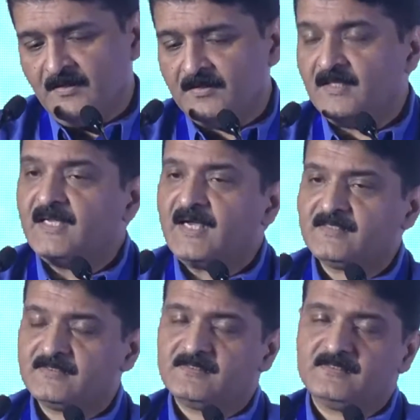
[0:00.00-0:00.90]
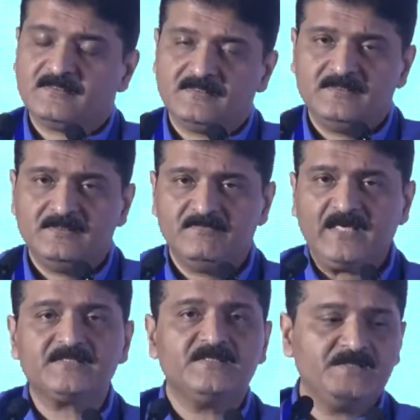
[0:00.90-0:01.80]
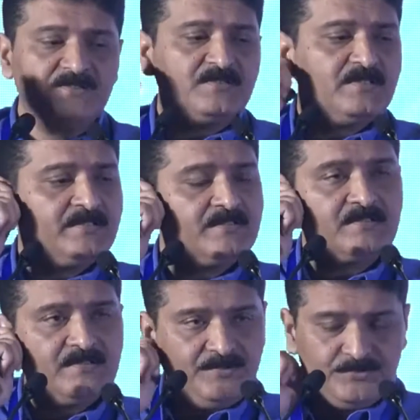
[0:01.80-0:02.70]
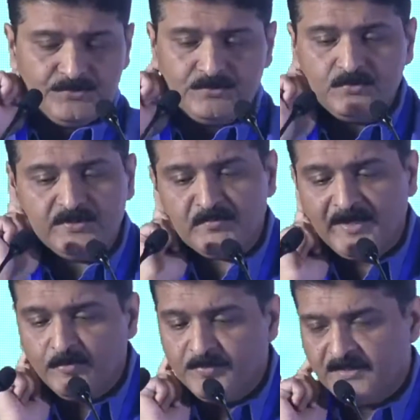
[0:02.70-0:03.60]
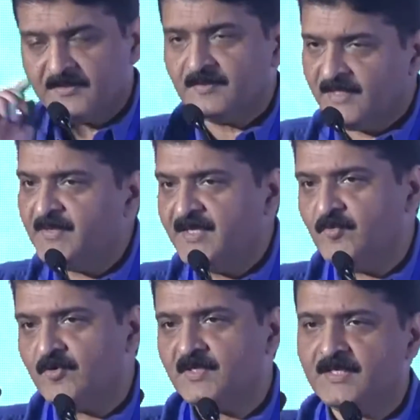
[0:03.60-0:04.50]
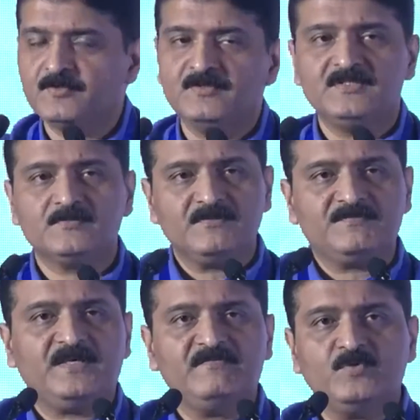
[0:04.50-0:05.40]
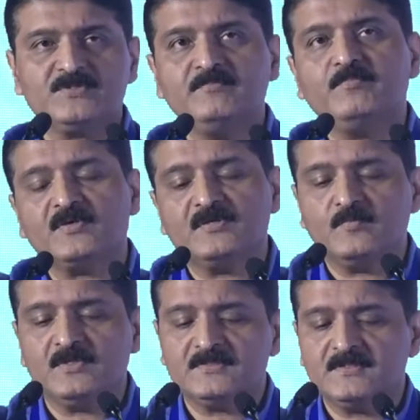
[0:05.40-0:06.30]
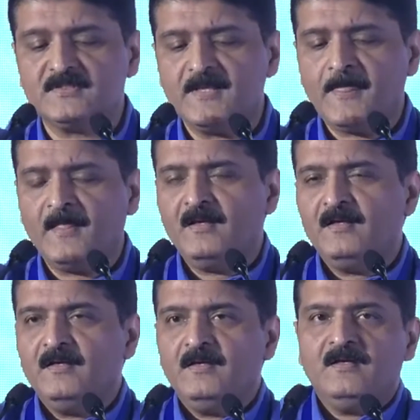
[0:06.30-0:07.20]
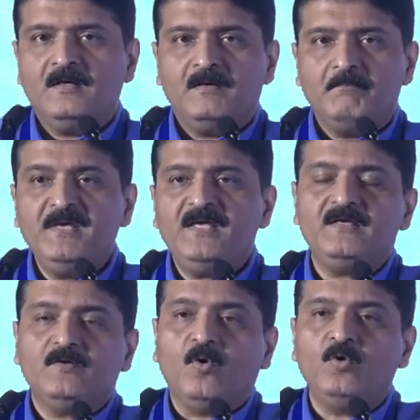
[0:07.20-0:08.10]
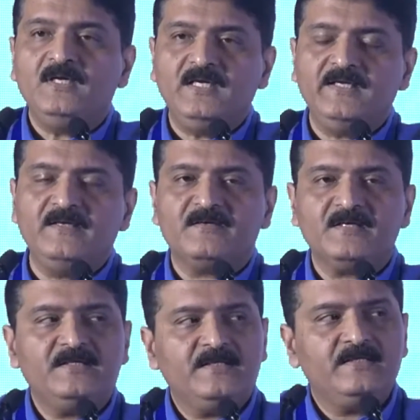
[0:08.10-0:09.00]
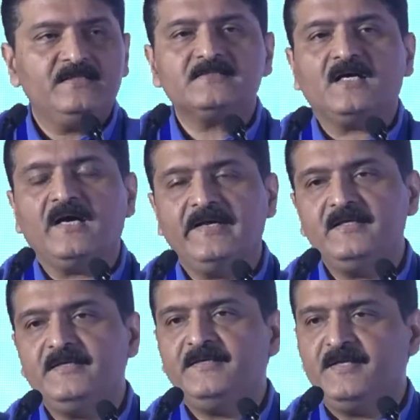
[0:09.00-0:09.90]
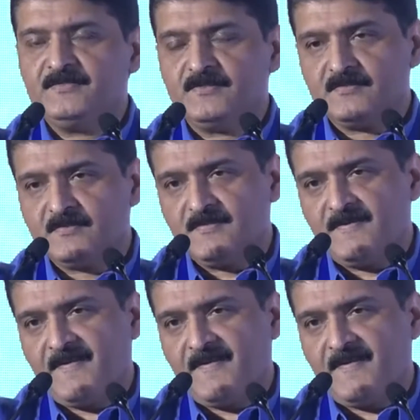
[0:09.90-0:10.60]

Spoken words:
The last vaccination that you should do, in my opinion, there are many more, but I thought these were the 5 most important ones, is being only in retail is highly dangerous.